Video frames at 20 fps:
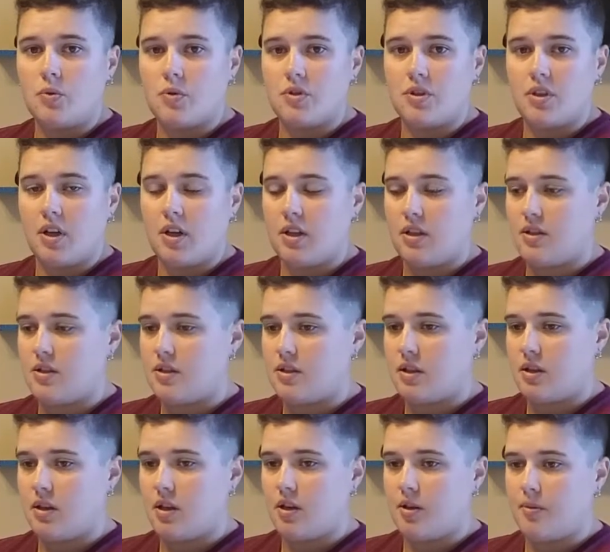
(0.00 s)
was nice.
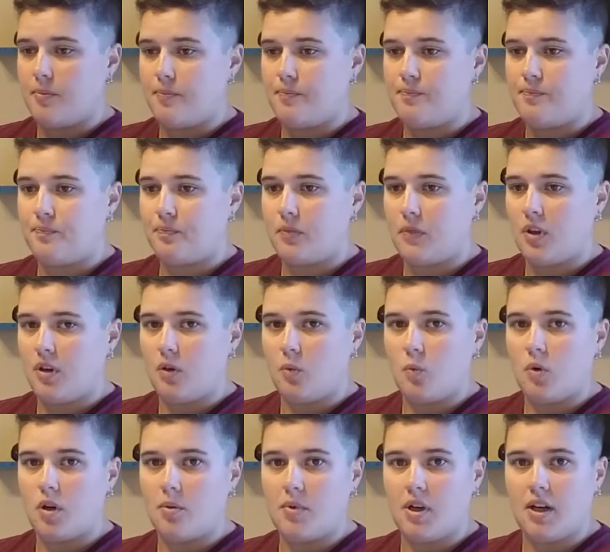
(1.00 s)
On
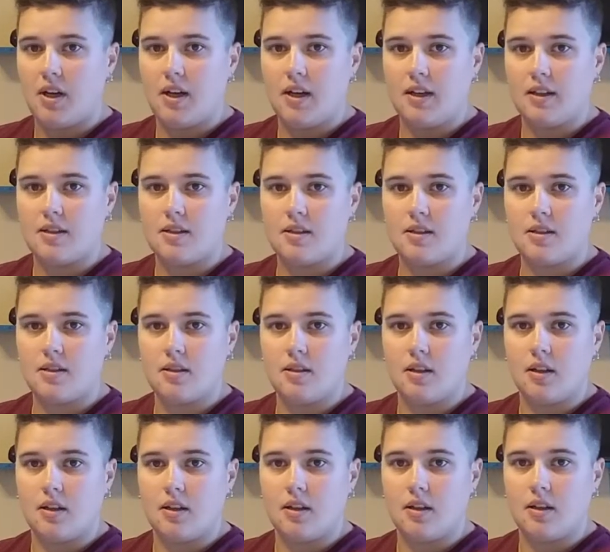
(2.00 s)
one of my hikes,
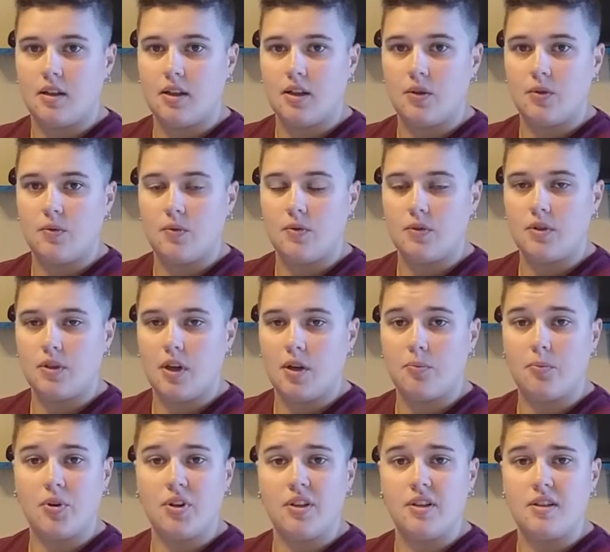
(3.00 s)
it
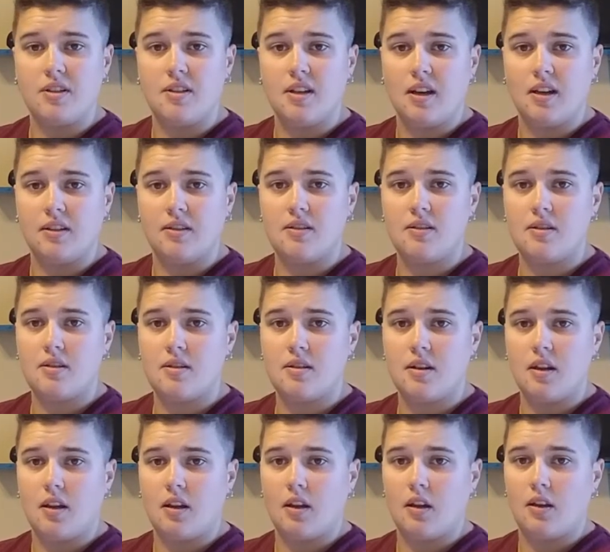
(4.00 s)
got pretty dense,
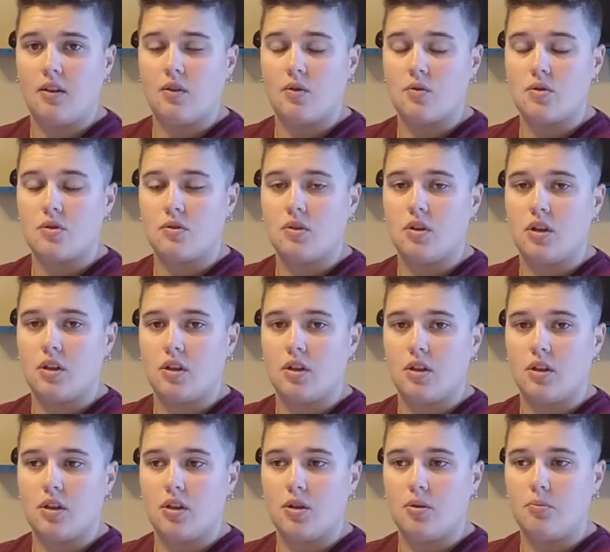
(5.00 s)
and there's a lot
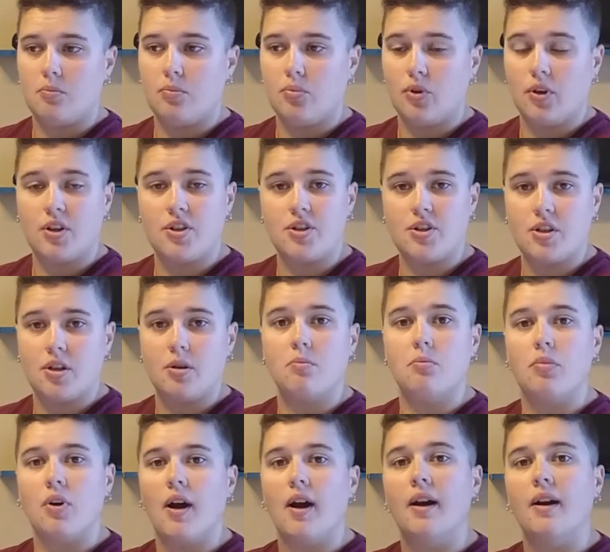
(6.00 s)
of brush and
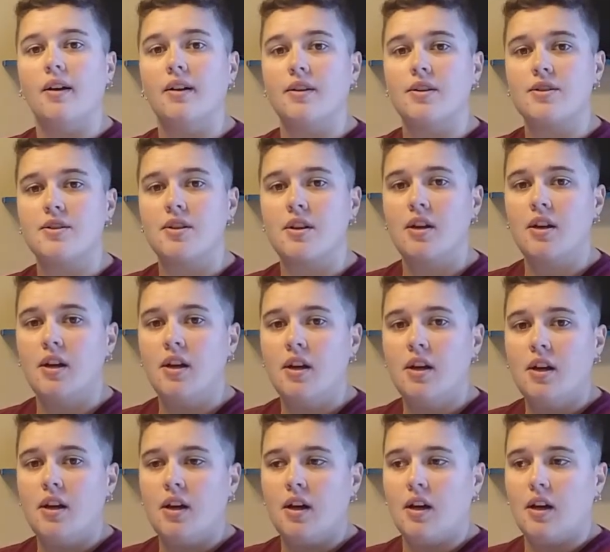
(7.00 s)
briars
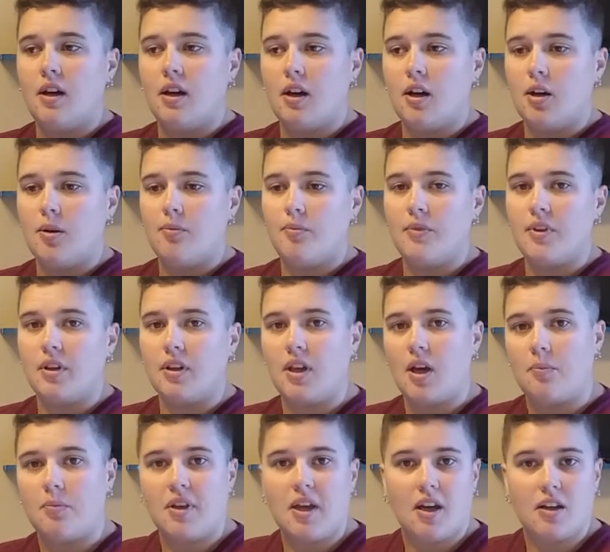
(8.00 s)
that
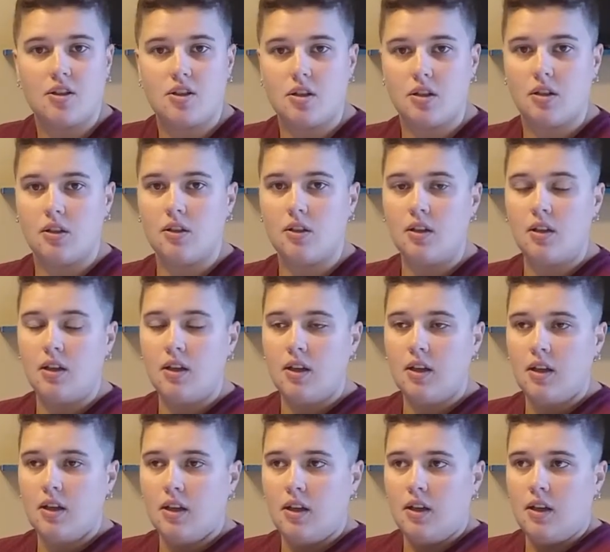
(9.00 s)
kept catching.
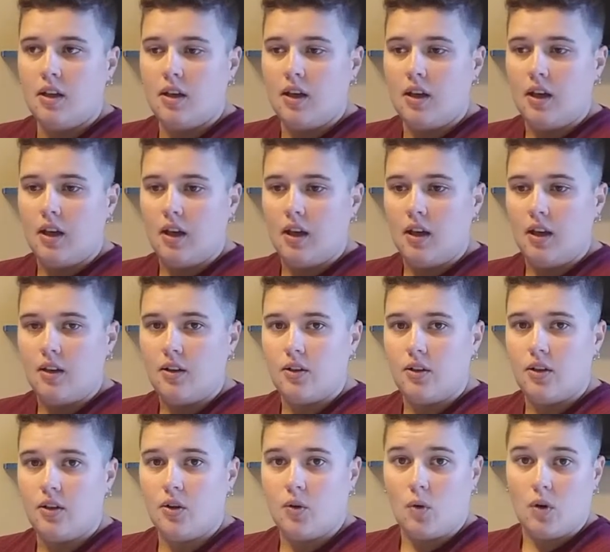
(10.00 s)
And
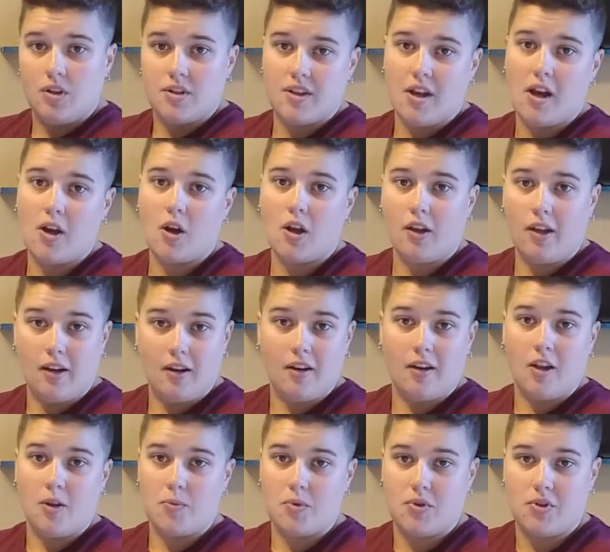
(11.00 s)
whereas I ended
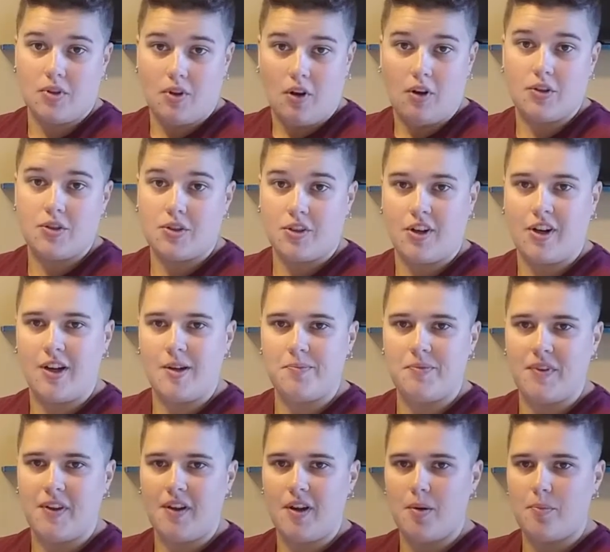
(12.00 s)
up all
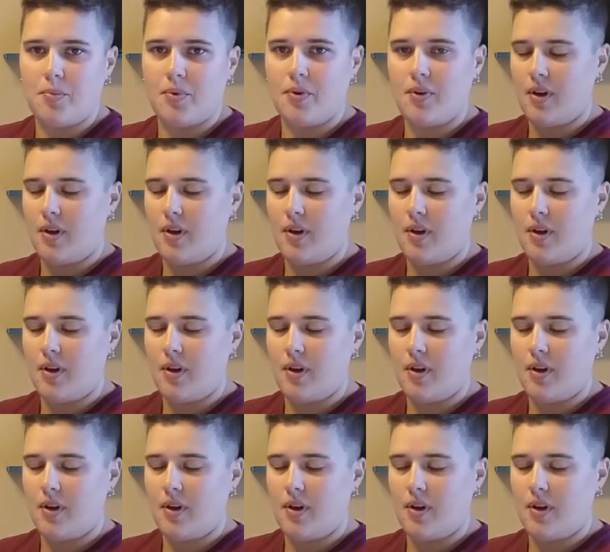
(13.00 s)
scraped up,